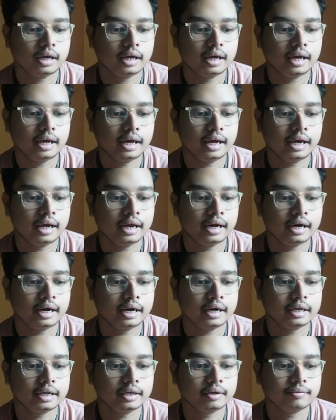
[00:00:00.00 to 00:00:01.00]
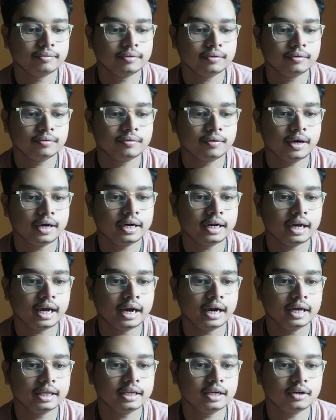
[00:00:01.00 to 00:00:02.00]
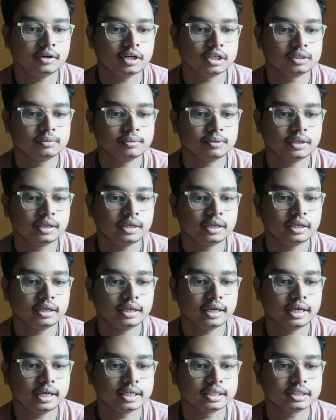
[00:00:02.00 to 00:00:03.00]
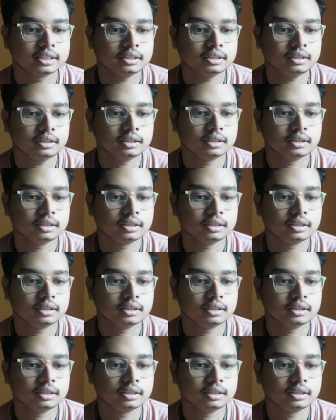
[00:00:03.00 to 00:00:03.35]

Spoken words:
And if you find another Gauge butane interaction,